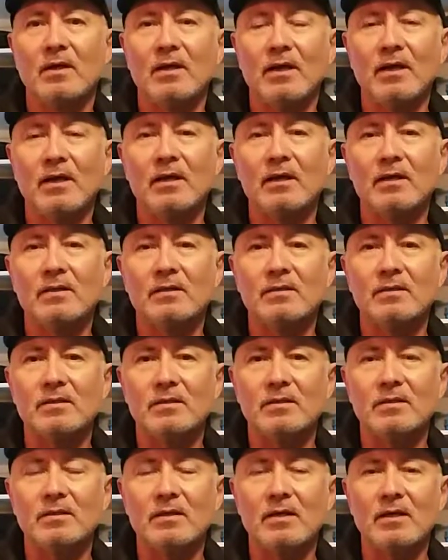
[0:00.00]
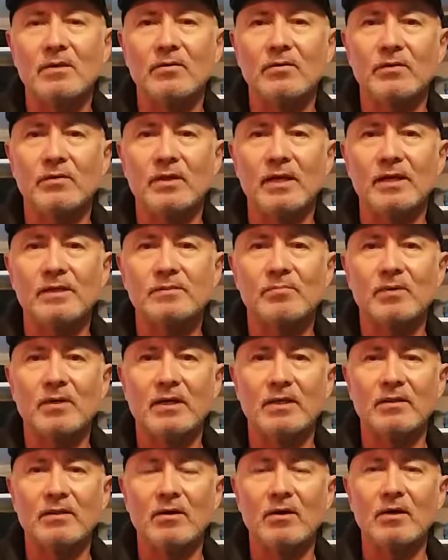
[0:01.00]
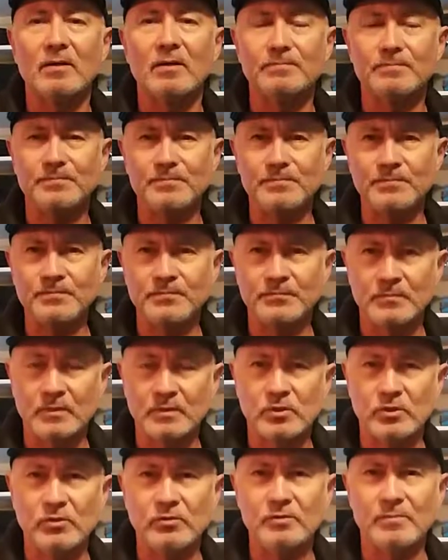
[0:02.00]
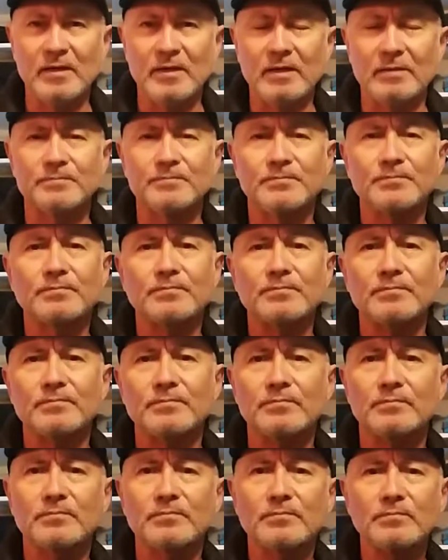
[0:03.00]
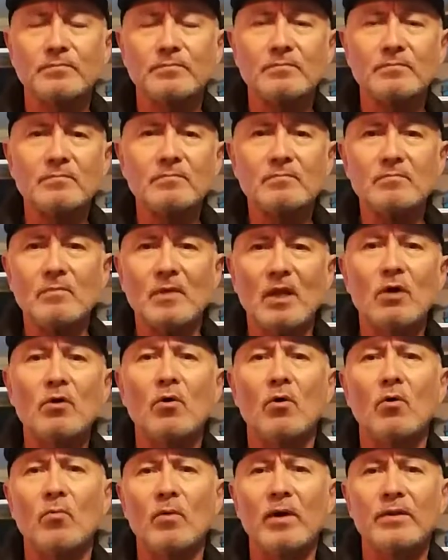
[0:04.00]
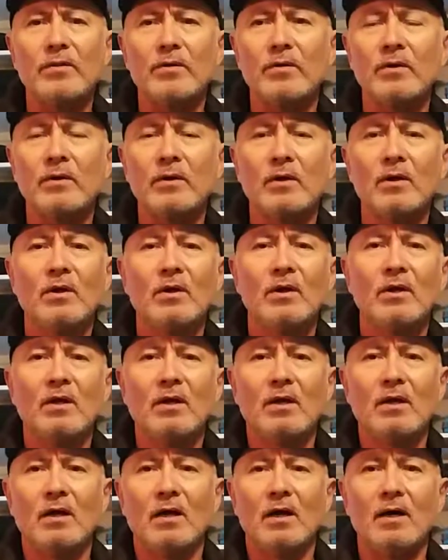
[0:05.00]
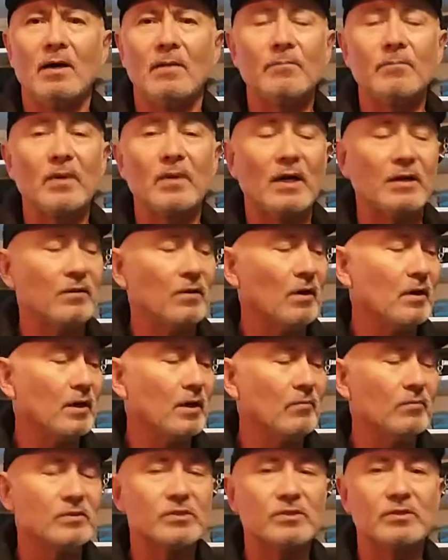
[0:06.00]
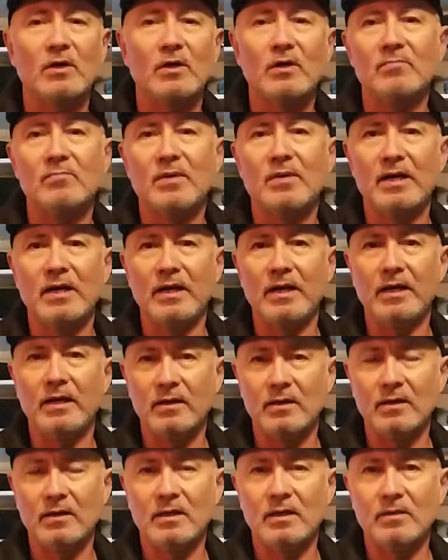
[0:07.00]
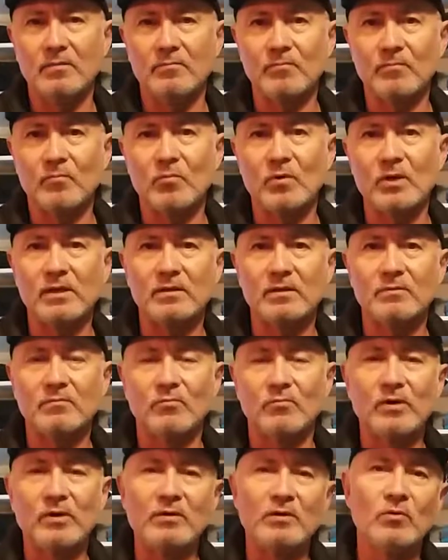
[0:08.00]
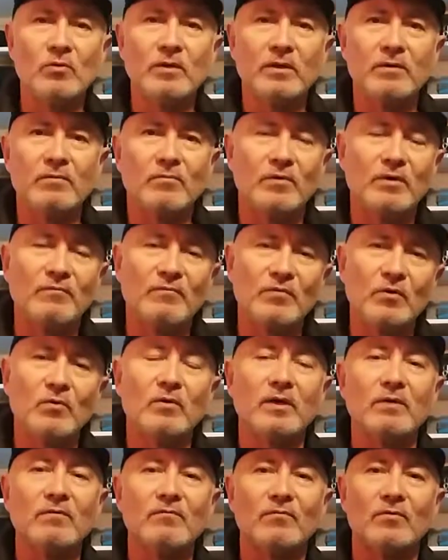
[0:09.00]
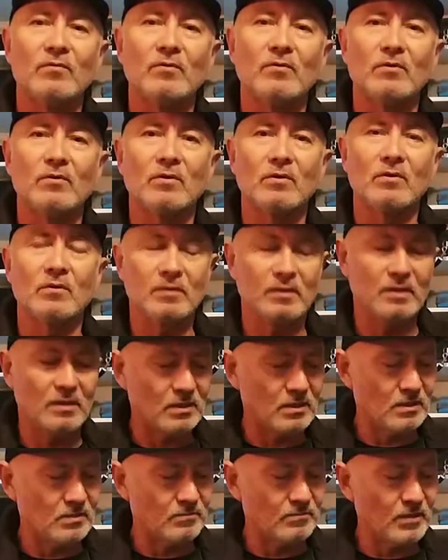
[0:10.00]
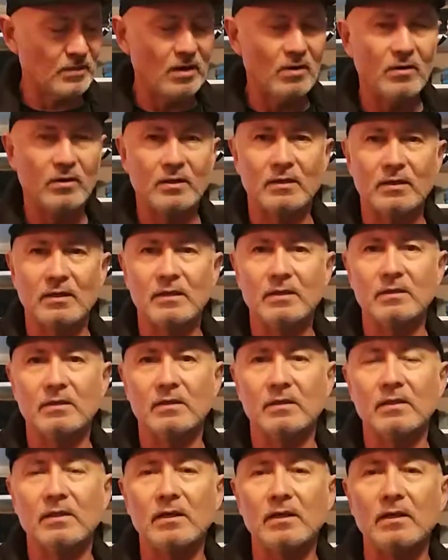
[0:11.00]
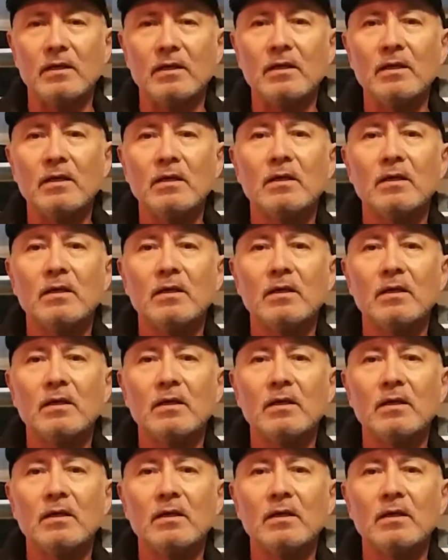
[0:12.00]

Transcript: and other things. But I thought, excuse me, cold weather. I thought I would start by reviewing for Eric and Linda the